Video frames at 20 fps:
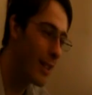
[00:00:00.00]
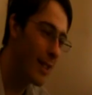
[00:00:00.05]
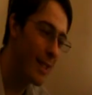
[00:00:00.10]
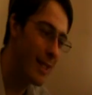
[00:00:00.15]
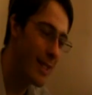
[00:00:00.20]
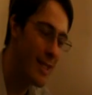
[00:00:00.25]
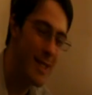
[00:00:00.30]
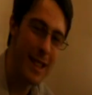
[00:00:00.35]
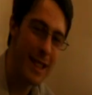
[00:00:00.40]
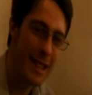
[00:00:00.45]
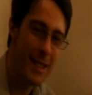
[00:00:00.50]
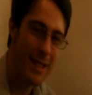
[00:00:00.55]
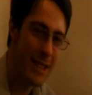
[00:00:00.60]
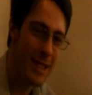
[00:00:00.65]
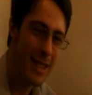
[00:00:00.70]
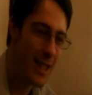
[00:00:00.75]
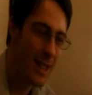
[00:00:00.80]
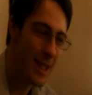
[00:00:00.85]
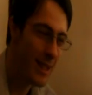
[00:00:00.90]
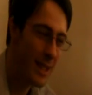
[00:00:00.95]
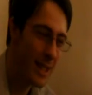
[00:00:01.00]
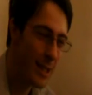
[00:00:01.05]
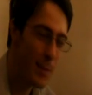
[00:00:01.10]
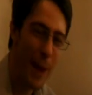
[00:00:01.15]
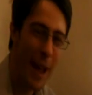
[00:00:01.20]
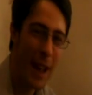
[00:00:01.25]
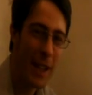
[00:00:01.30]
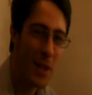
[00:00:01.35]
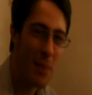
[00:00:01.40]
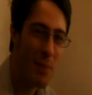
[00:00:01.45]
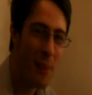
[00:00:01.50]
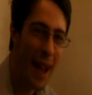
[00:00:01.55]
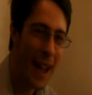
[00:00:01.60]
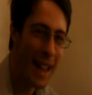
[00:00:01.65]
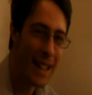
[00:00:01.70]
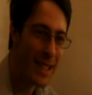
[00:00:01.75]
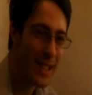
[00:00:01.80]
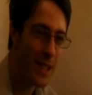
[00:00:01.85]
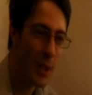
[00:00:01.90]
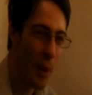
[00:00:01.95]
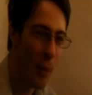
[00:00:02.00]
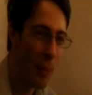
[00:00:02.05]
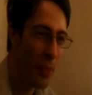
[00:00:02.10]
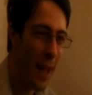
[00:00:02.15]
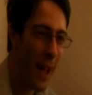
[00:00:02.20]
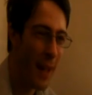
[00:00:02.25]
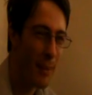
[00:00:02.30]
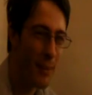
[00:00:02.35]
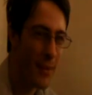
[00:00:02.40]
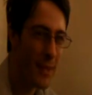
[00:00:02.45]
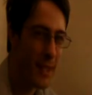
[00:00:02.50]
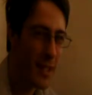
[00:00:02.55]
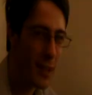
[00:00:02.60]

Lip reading: The expansion pack's not that